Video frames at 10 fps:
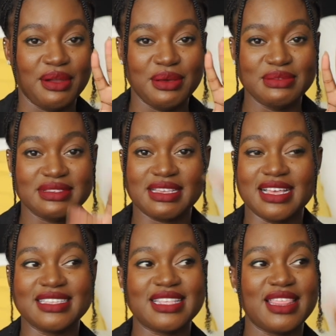loans,
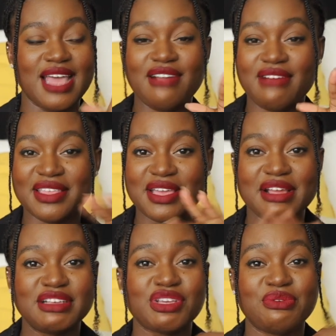because that right there
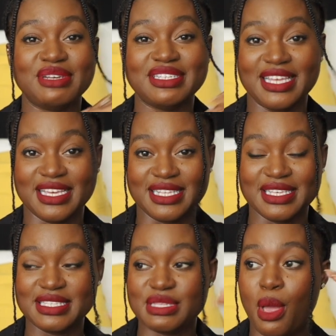is
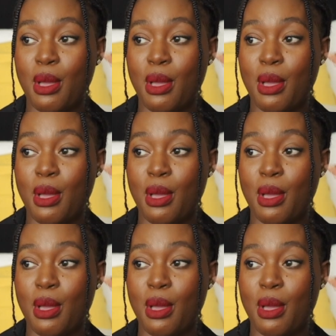ridiculous.